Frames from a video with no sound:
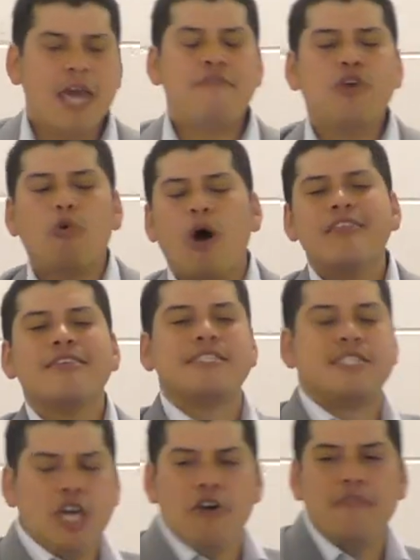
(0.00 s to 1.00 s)
If you want the
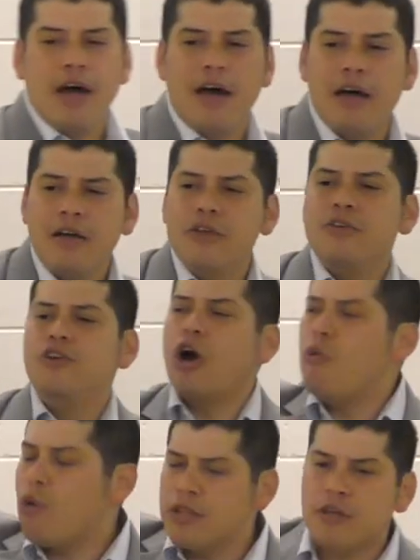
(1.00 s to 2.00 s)
silver, you
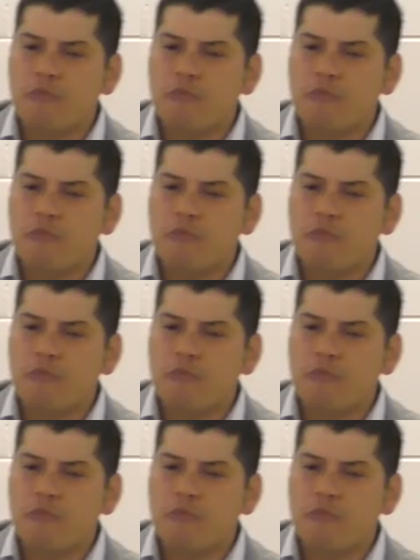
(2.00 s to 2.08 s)
don't want the